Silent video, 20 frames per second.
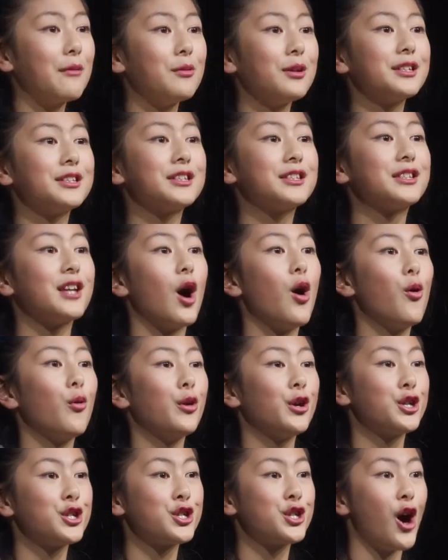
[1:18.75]
was so
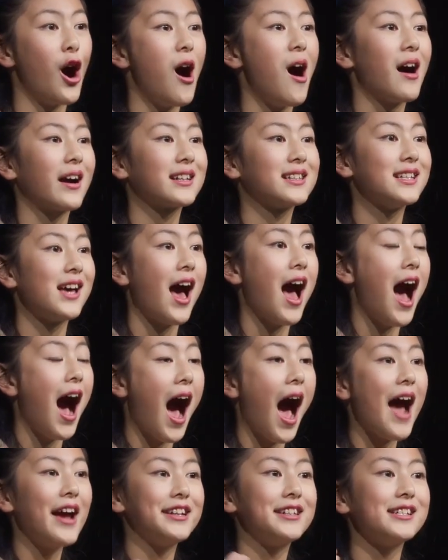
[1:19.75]
shocked,
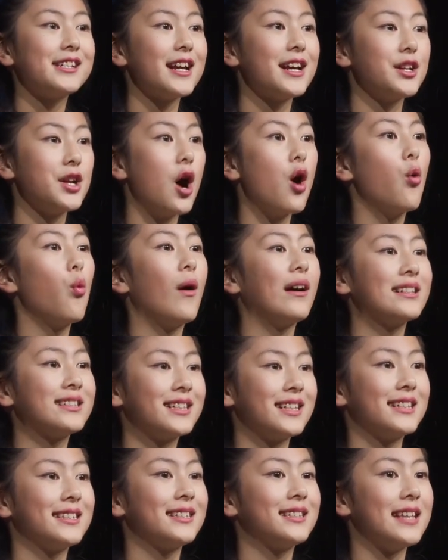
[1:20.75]
I didn't know what
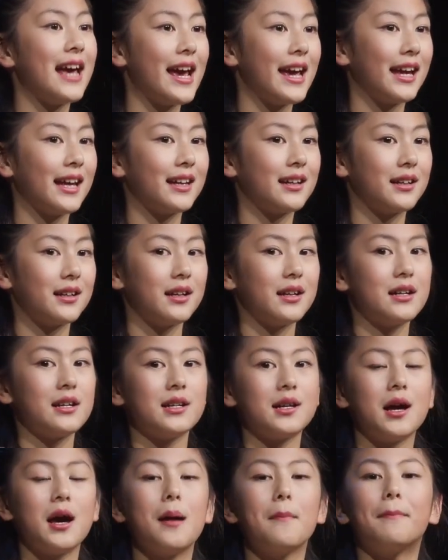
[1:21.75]
to say.
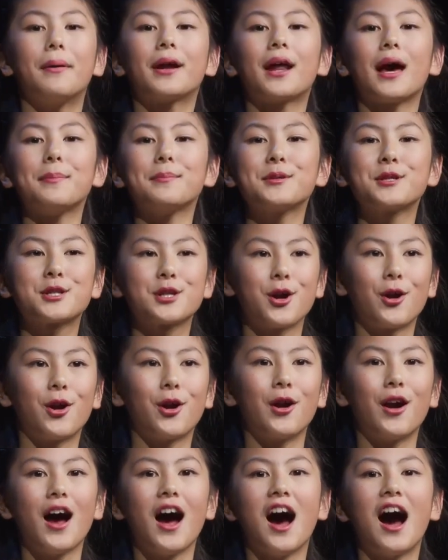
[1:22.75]
But I'm
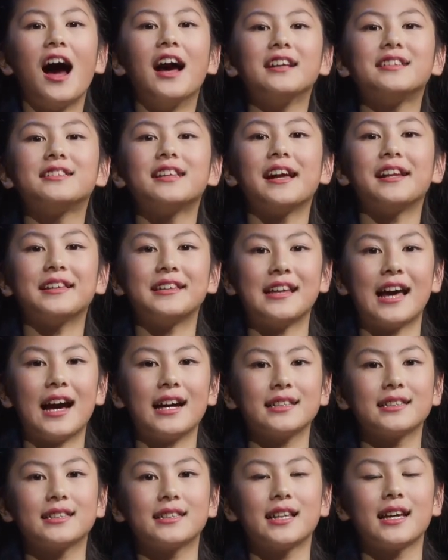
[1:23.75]
sure I said
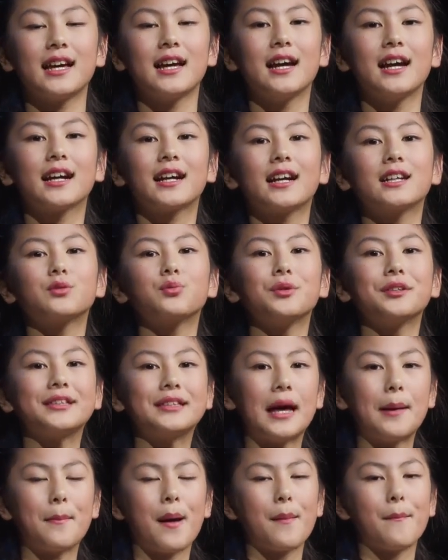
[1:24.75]
yes, because with
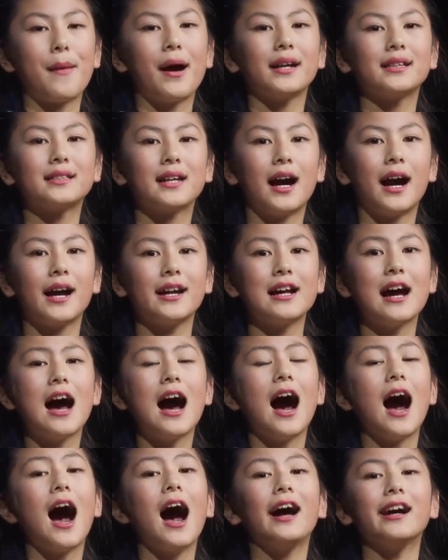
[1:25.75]
them at my side,
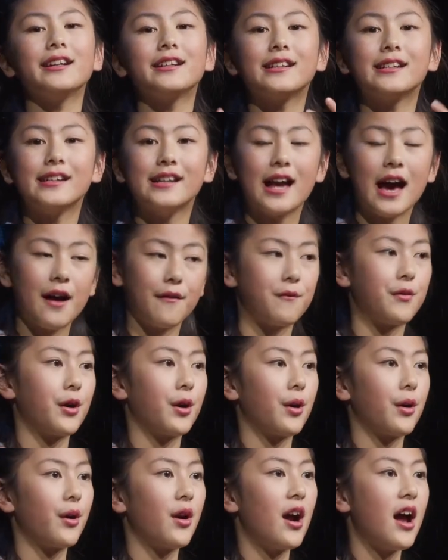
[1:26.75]
I
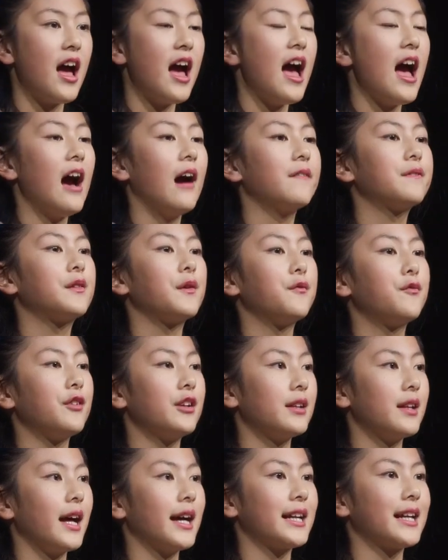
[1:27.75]
never have to
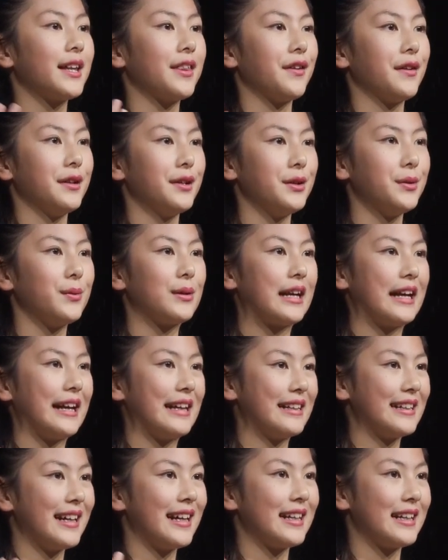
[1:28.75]
feel like the new
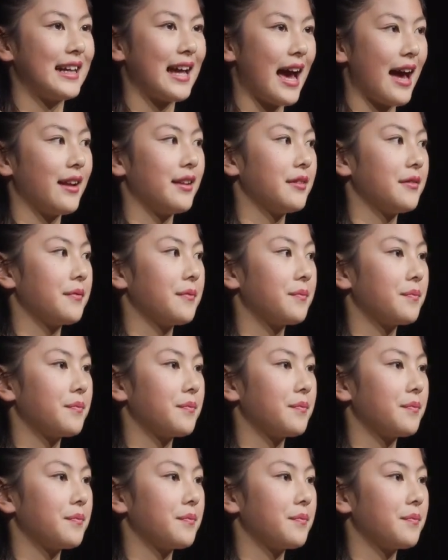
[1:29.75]
kid again.